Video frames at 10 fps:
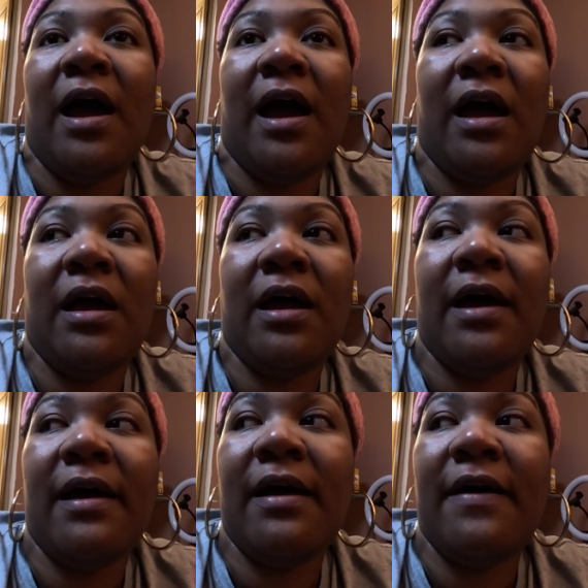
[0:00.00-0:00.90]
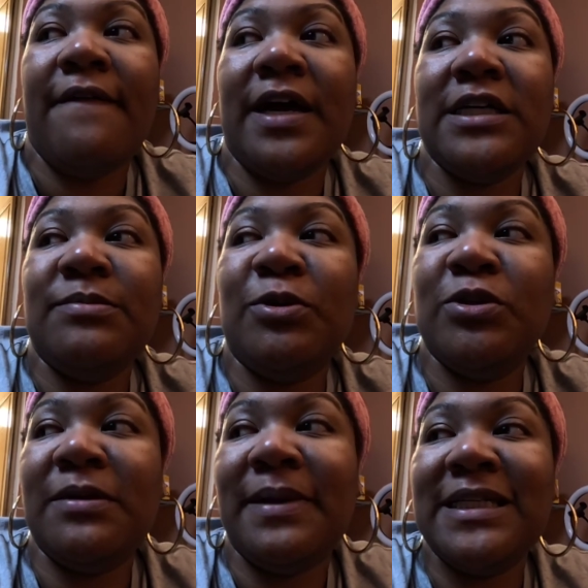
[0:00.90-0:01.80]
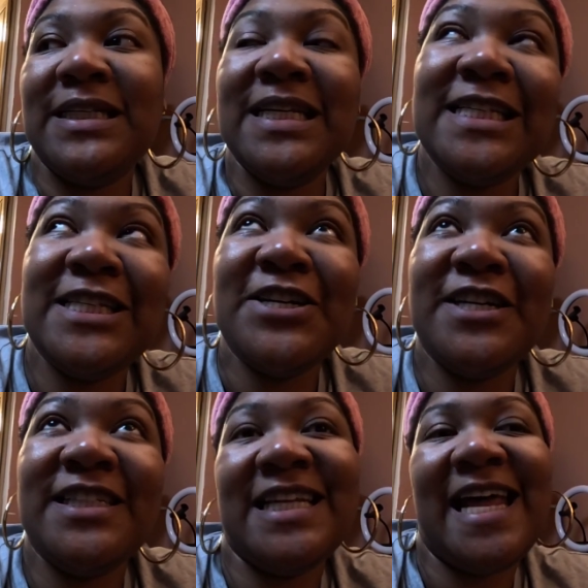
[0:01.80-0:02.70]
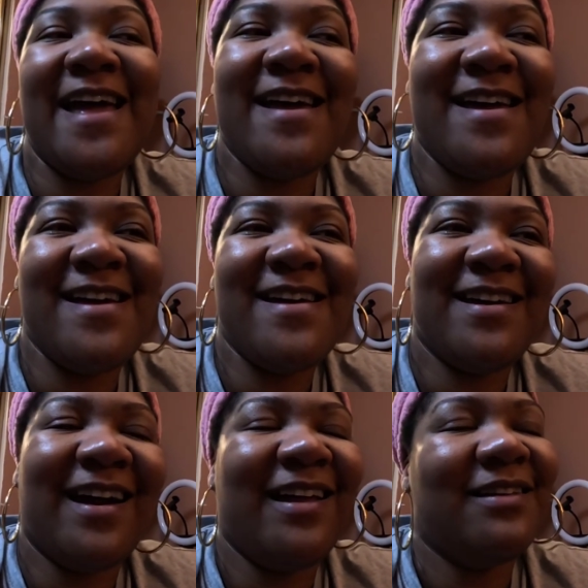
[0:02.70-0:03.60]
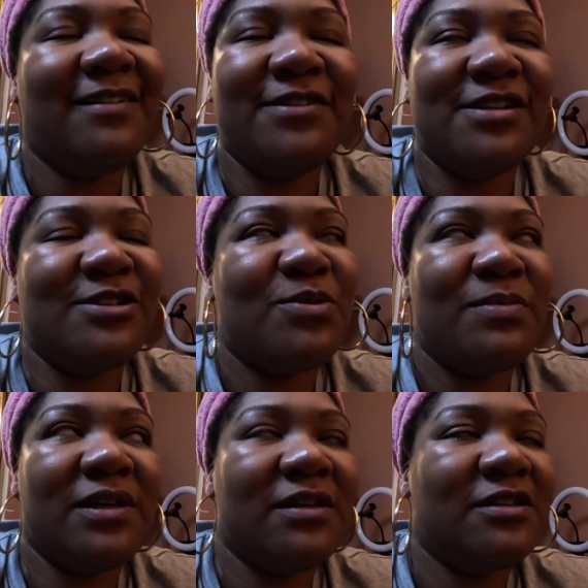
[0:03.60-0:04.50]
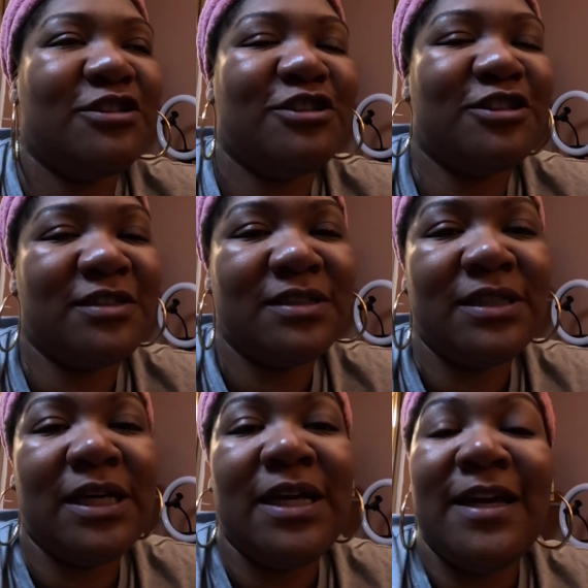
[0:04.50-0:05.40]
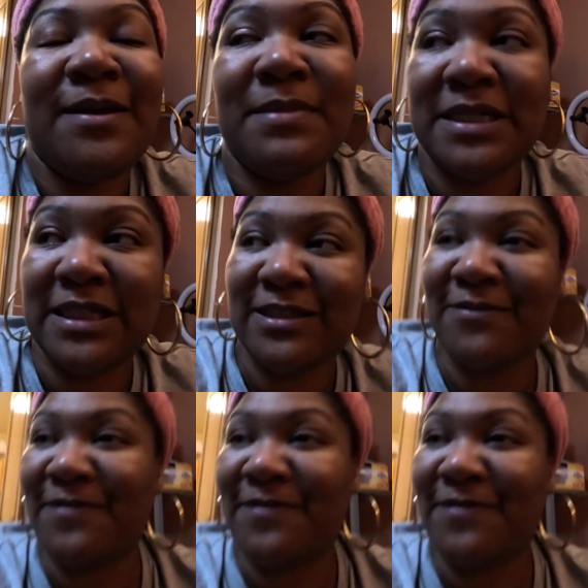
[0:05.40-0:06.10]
I spoke to my sister today. I love her so much. My sister